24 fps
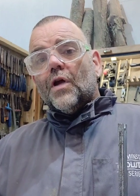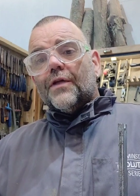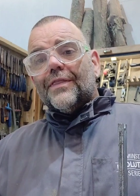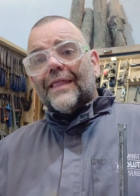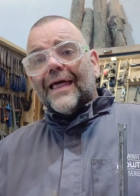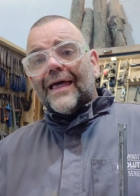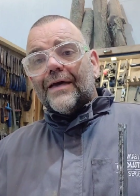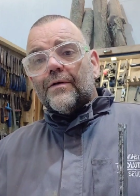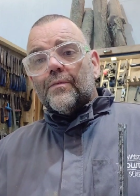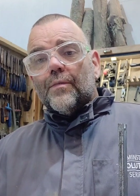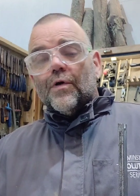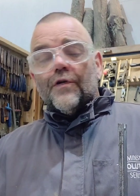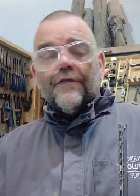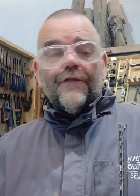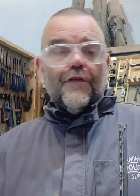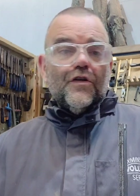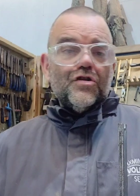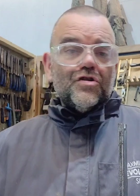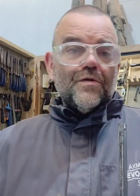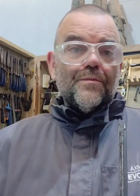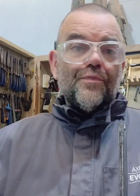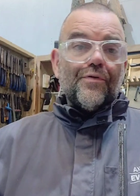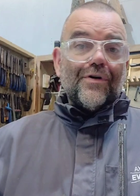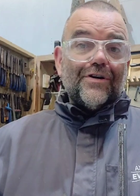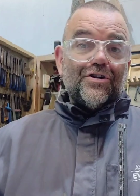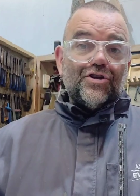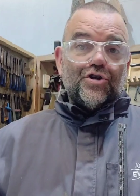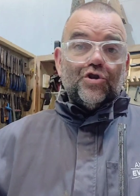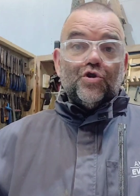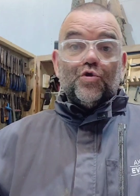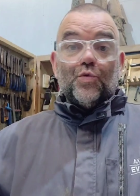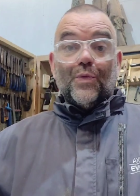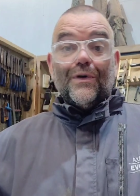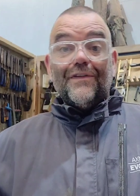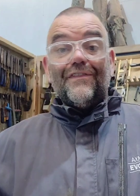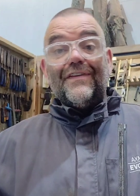Now, my first
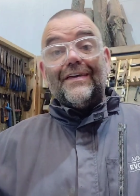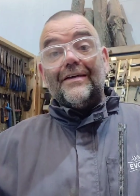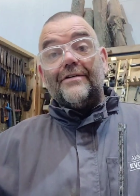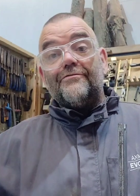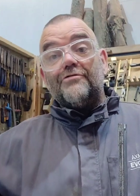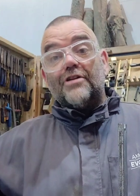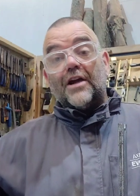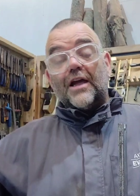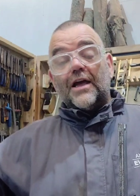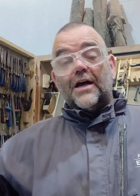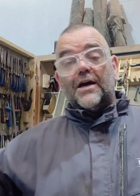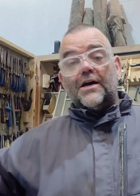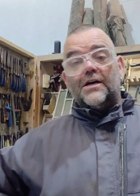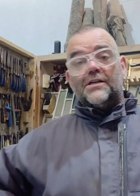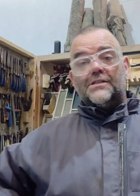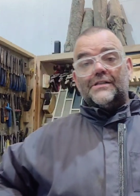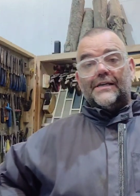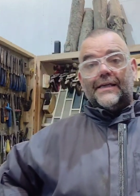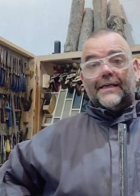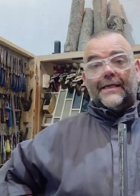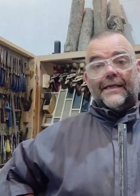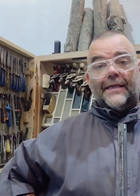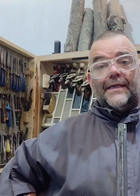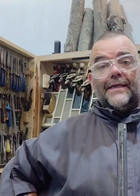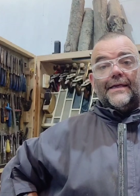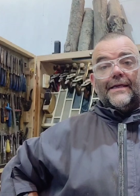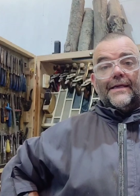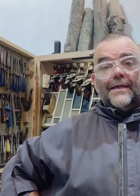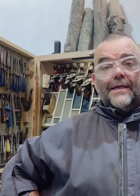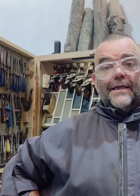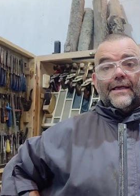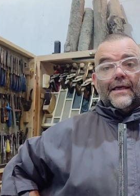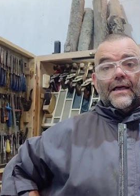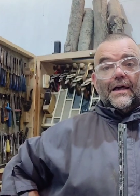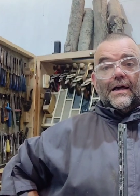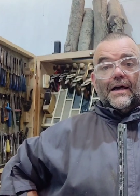impressions with it regarding
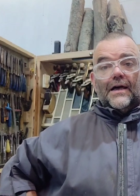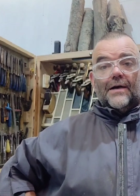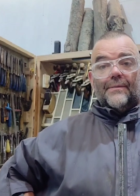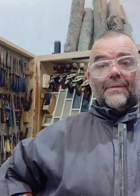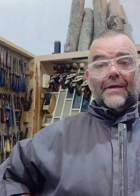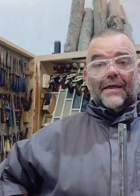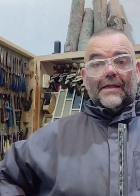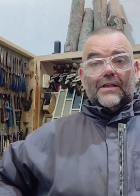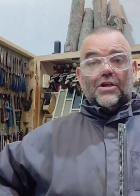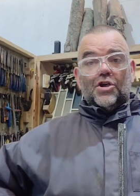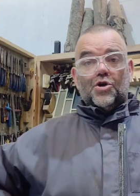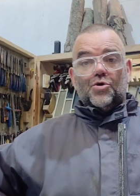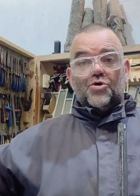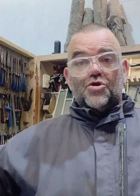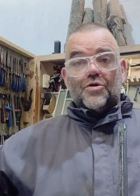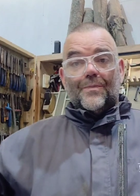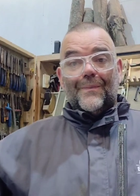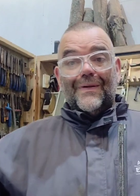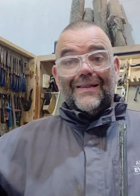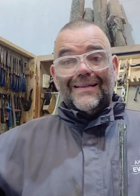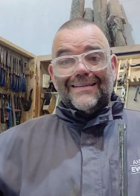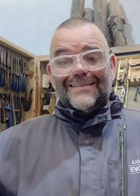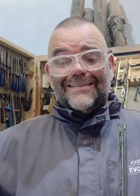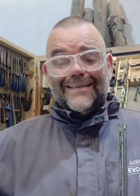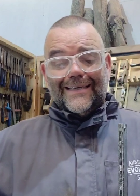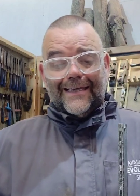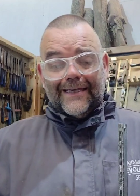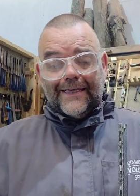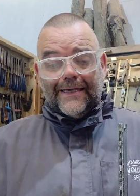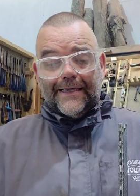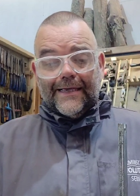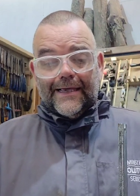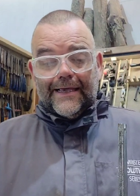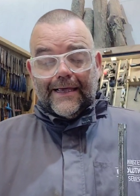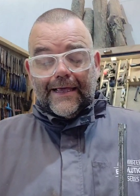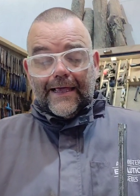um, in
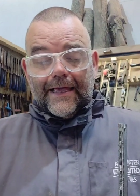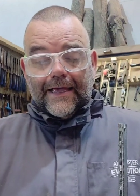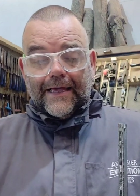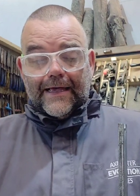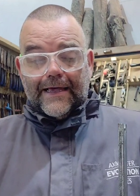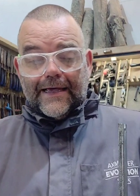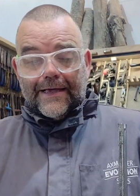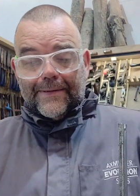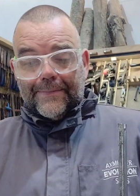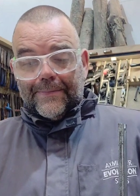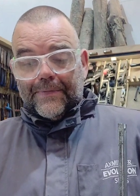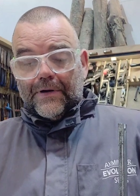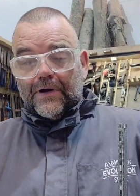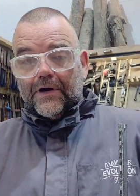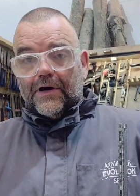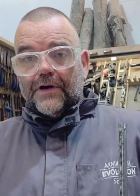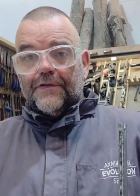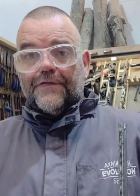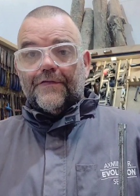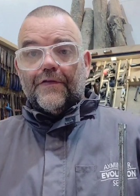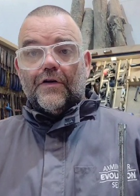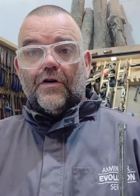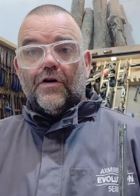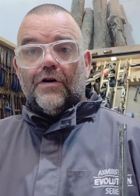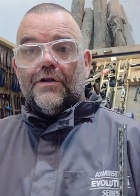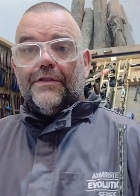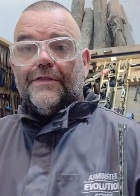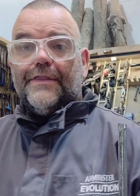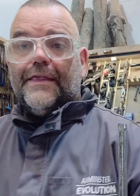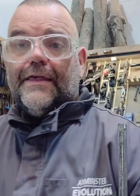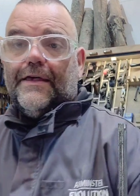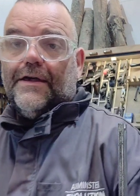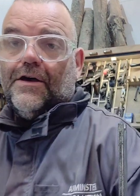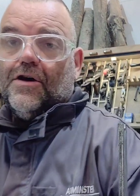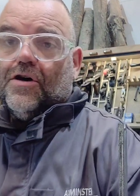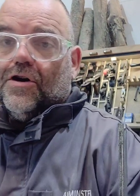usability, um, I find
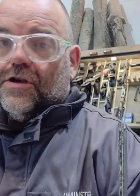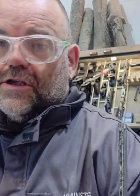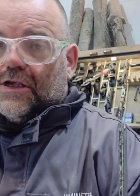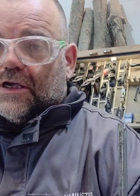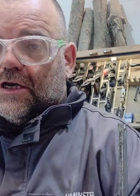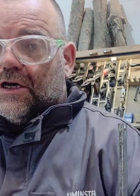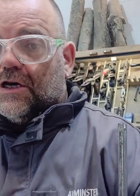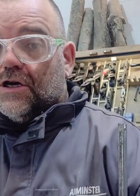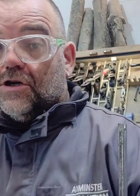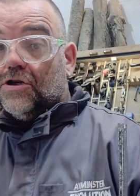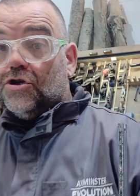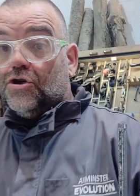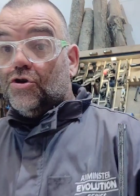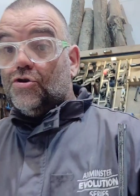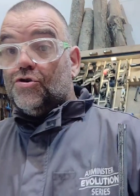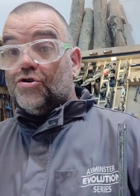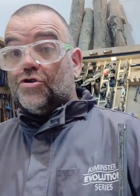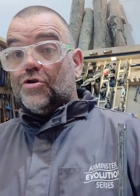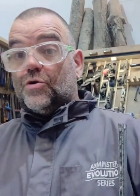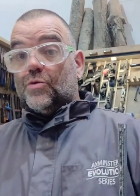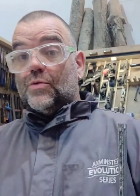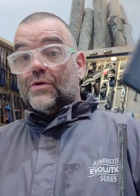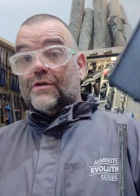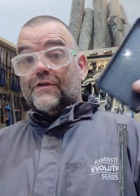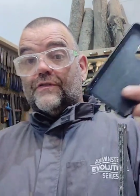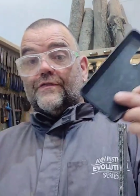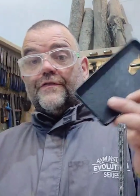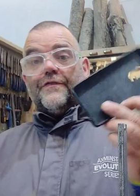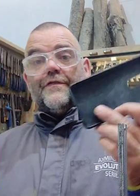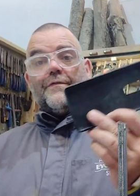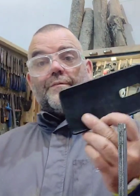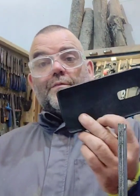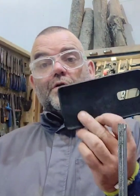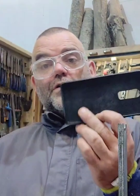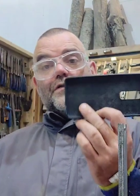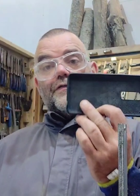that I can't use it
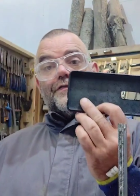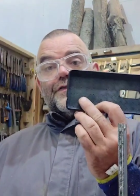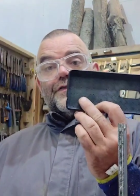with my